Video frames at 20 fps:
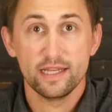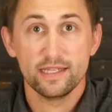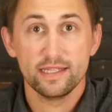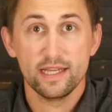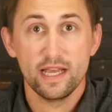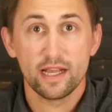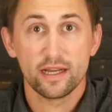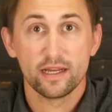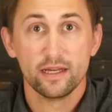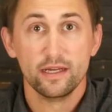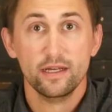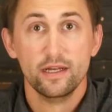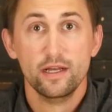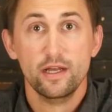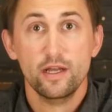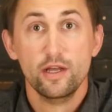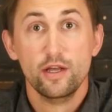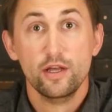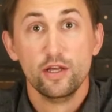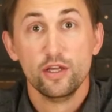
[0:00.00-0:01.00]
deck.
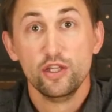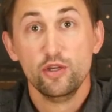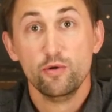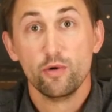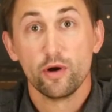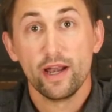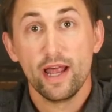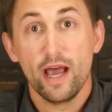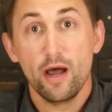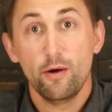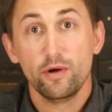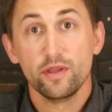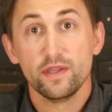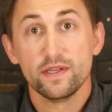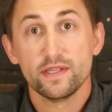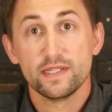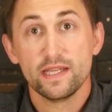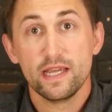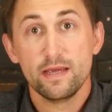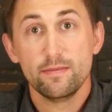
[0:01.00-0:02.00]
You are now on the
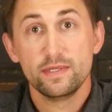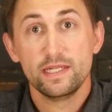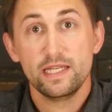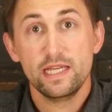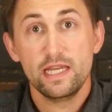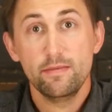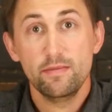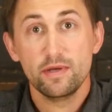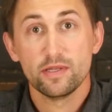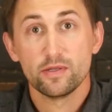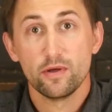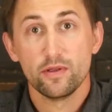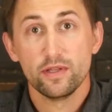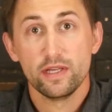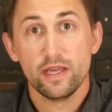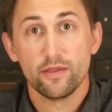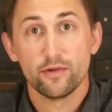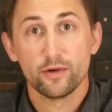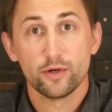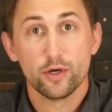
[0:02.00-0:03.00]
same team as all
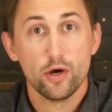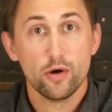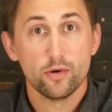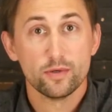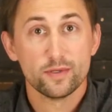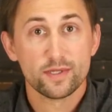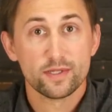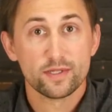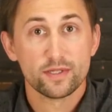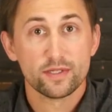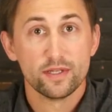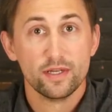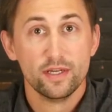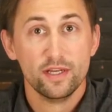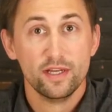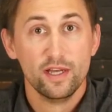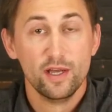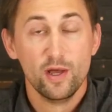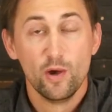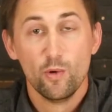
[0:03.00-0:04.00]
the other ghosts.
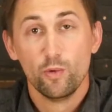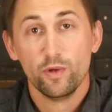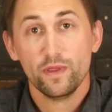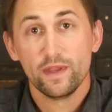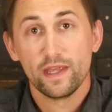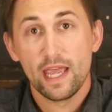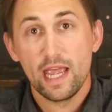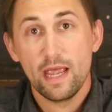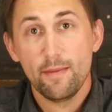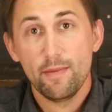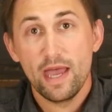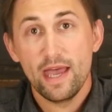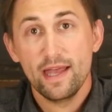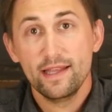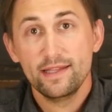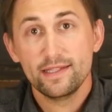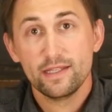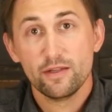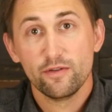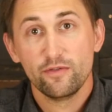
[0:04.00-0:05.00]
When the game
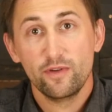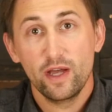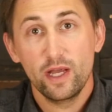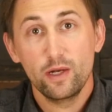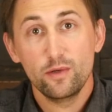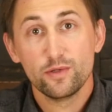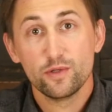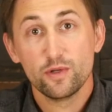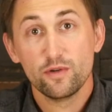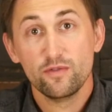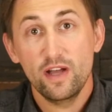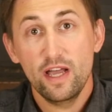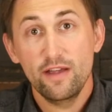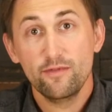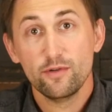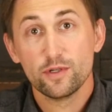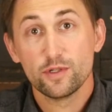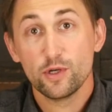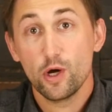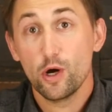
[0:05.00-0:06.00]
ends, the final
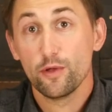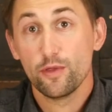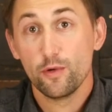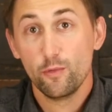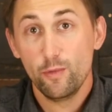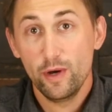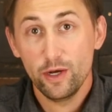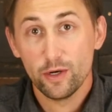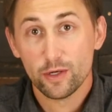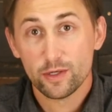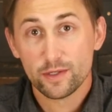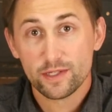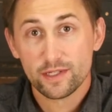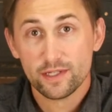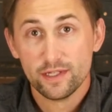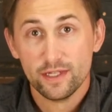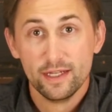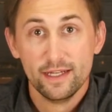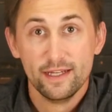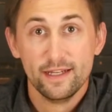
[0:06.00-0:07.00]
survivors are the winners.
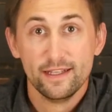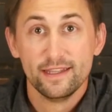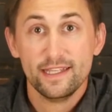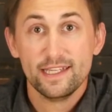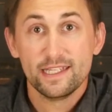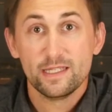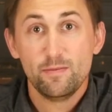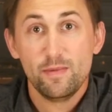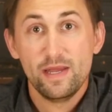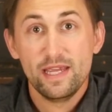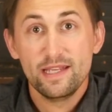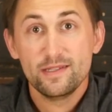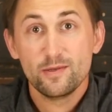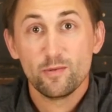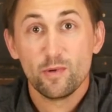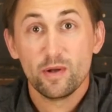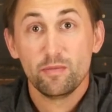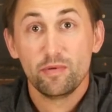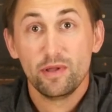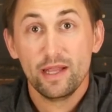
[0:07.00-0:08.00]
This means
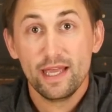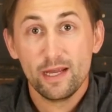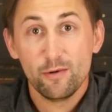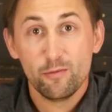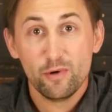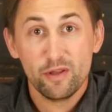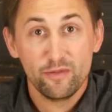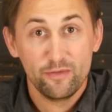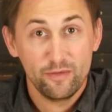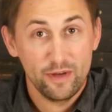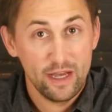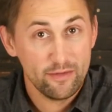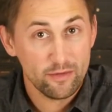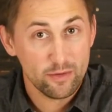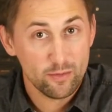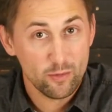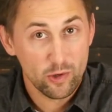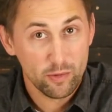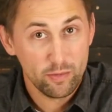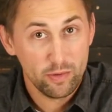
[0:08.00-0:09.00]
when playing with 5 or
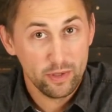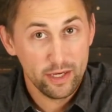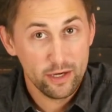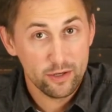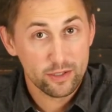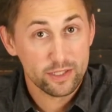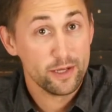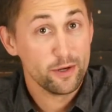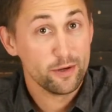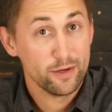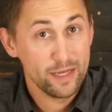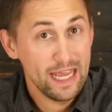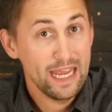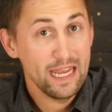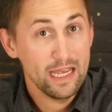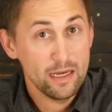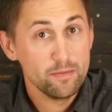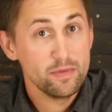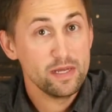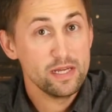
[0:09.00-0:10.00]
more players, there
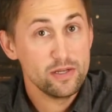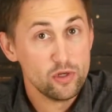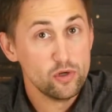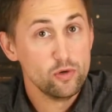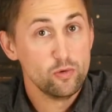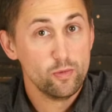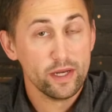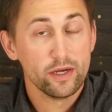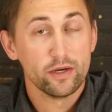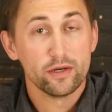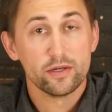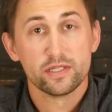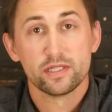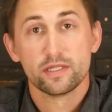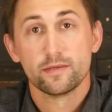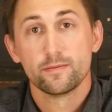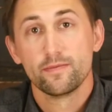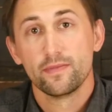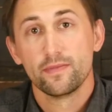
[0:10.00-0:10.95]
can be 2 winners.